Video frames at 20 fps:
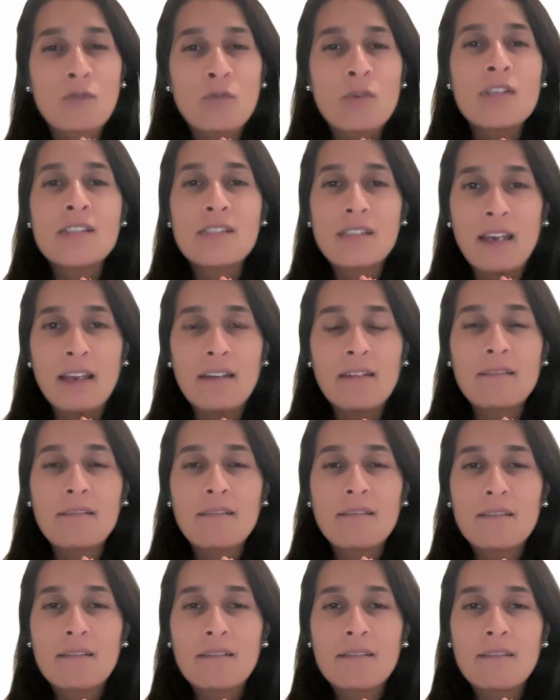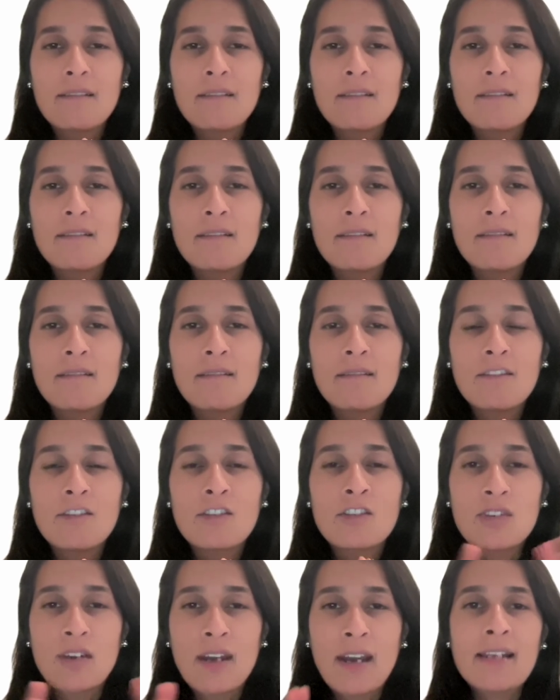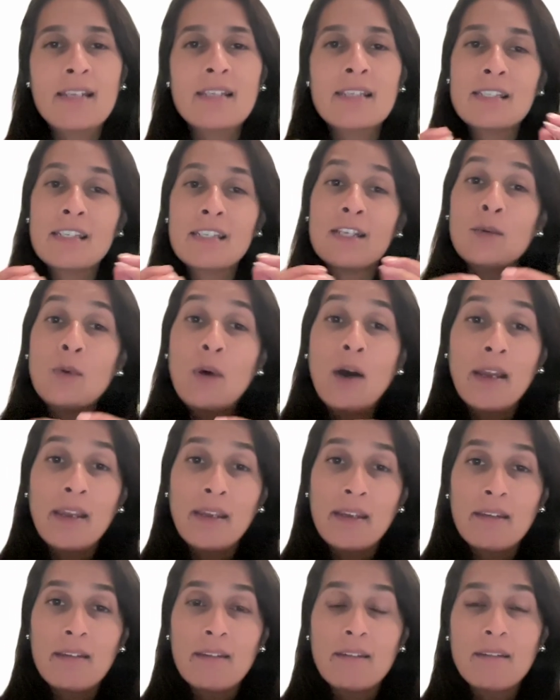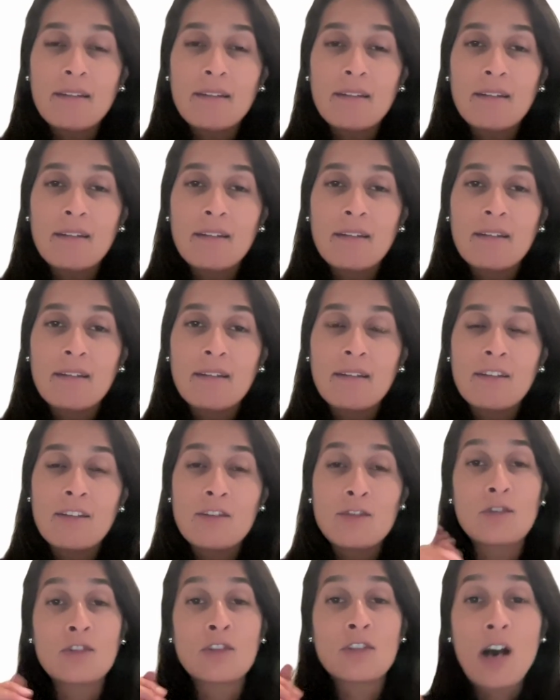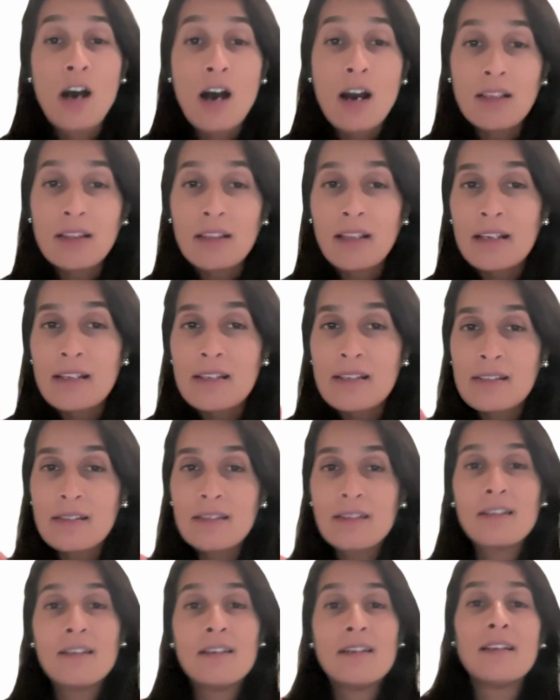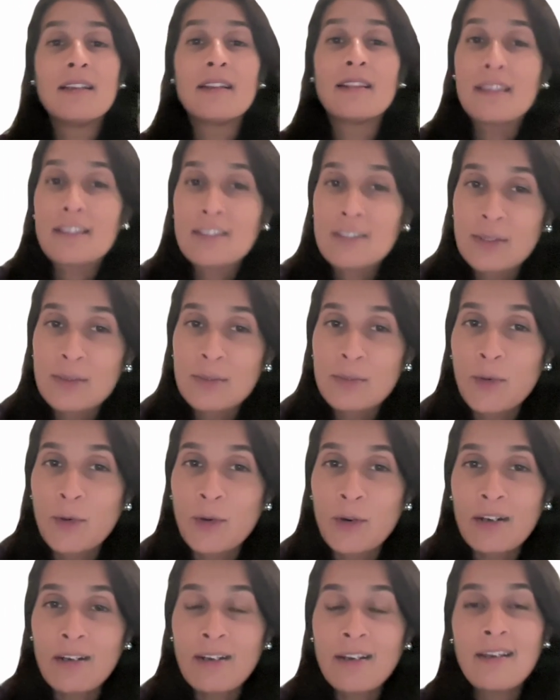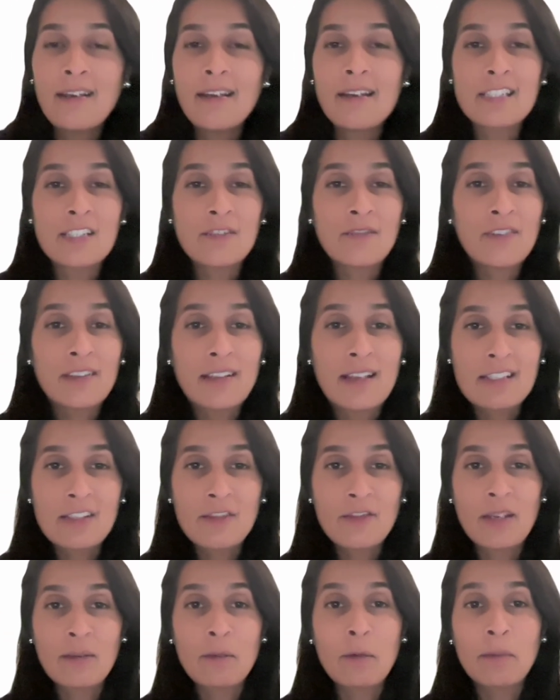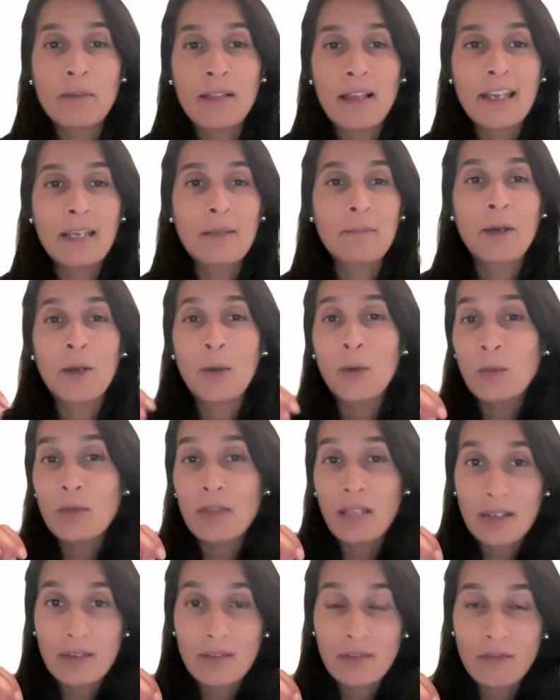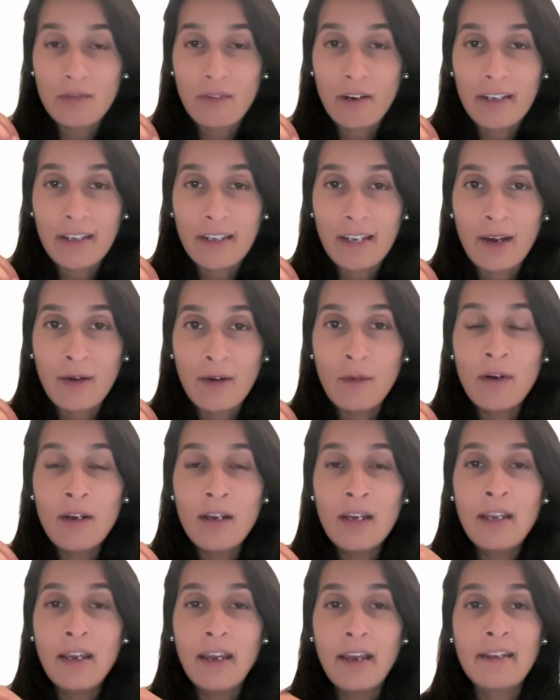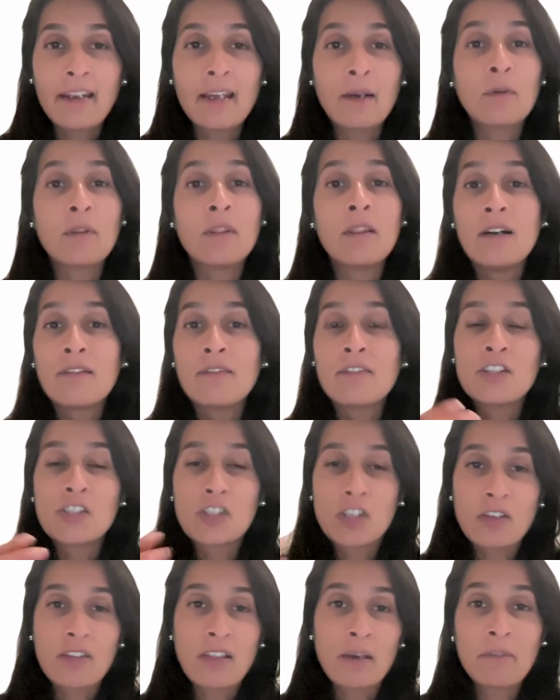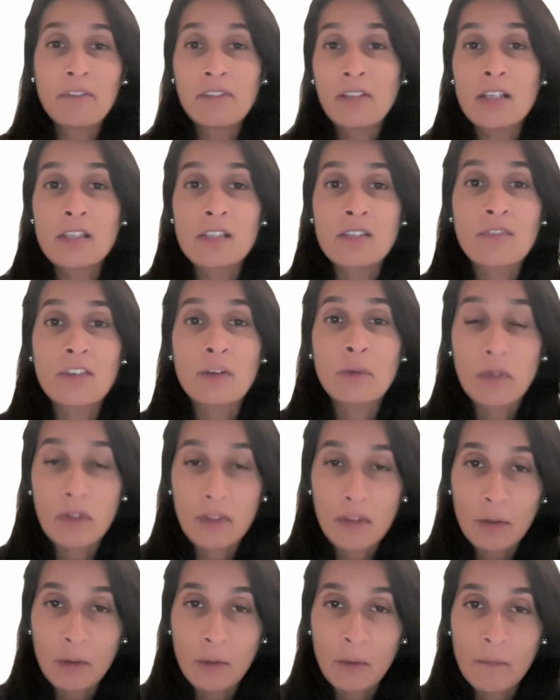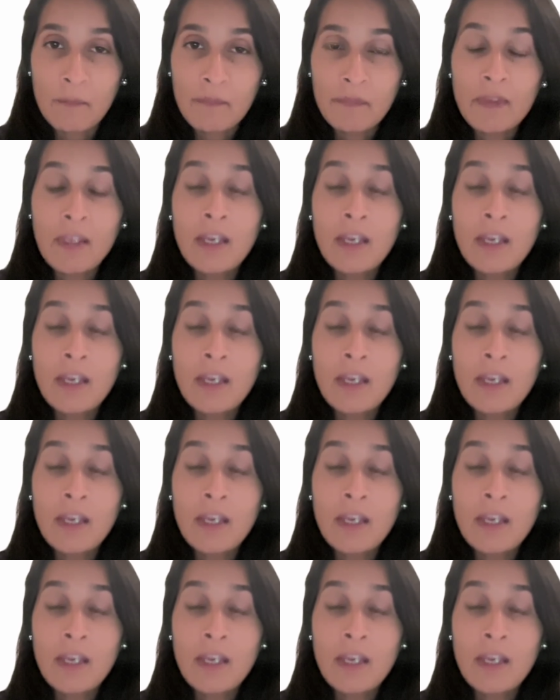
reset. Try to stay quiet. So talk less, listen more is a philosophy I'm applying in my own life right now. And I would love to share that philosophy with you.